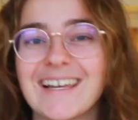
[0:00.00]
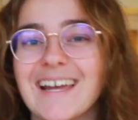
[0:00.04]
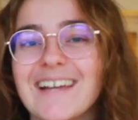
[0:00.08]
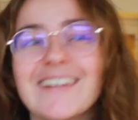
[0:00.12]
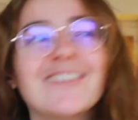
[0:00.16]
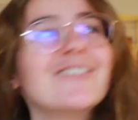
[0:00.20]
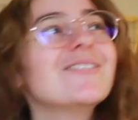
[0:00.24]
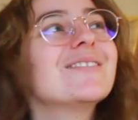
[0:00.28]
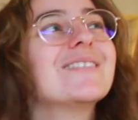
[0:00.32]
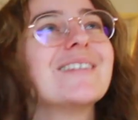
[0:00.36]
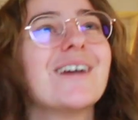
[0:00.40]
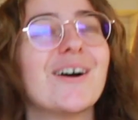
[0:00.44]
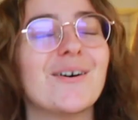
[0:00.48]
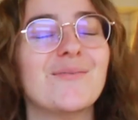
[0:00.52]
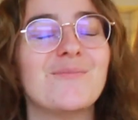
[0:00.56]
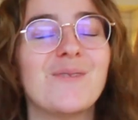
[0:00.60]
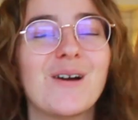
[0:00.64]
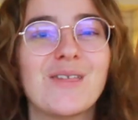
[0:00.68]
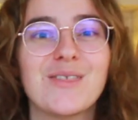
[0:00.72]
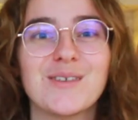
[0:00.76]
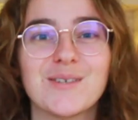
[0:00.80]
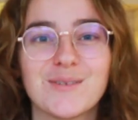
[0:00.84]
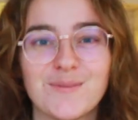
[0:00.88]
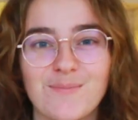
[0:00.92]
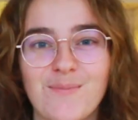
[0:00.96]
Can you tell
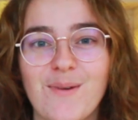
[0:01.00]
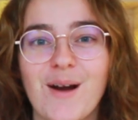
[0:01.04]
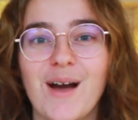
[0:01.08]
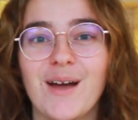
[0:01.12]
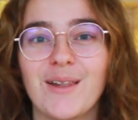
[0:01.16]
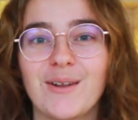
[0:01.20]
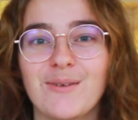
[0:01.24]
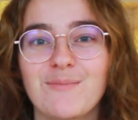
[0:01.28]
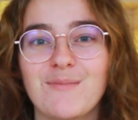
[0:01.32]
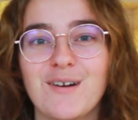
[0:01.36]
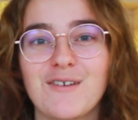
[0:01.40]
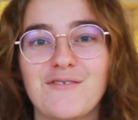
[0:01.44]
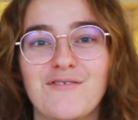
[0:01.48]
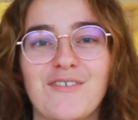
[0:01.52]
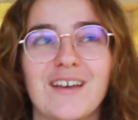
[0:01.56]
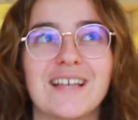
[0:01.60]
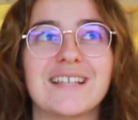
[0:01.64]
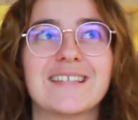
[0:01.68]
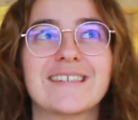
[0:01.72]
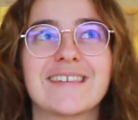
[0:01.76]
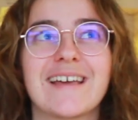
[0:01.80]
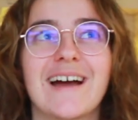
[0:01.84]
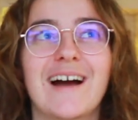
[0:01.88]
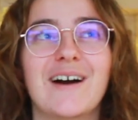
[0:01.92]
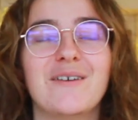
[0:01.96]
by the smile on my
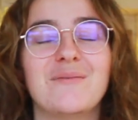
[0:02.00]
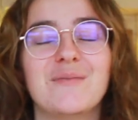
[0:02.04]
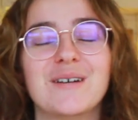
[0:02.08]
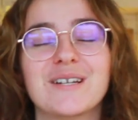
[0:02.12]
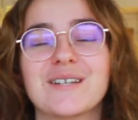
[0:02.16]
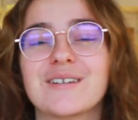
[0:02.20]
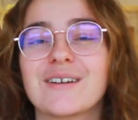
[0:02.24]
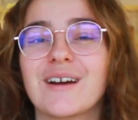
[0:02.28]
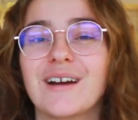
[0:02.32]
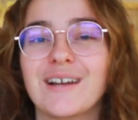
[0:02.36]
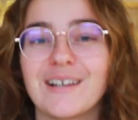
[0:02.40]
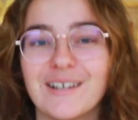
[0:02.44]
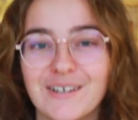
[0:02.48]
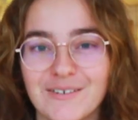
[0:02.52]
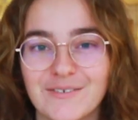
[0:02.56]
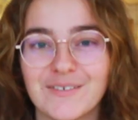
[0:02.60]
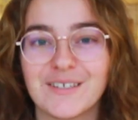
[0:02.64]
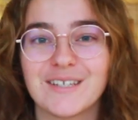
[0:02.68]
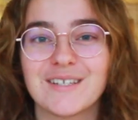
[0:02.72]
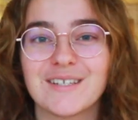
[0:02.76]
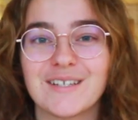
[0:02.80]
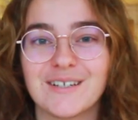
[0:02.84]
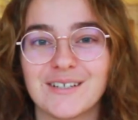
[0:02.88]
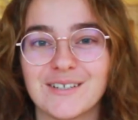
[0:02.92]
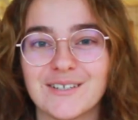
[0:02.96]
face how much I love
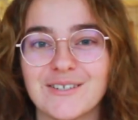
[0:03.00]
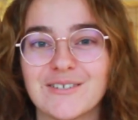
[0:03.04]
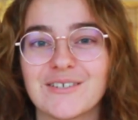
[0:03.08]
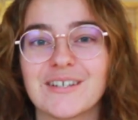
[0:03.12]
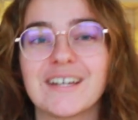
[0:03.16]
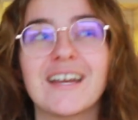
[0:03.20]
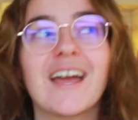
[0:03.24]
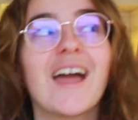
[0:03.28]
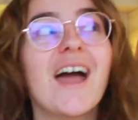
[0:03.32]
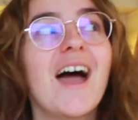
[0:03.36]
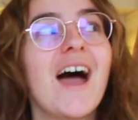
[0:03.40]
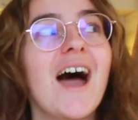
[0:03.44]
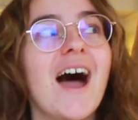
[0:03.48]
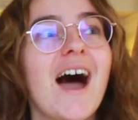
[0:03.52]
this country,